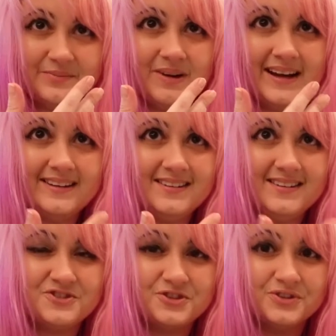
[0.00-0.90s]
My
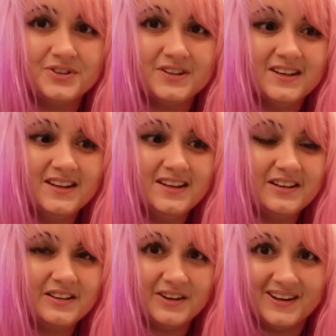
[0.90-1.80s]
initial
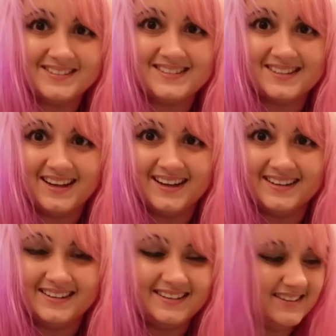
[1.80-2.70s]
thoughts
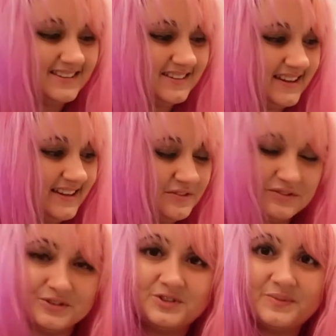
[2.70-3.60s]
on like Fruits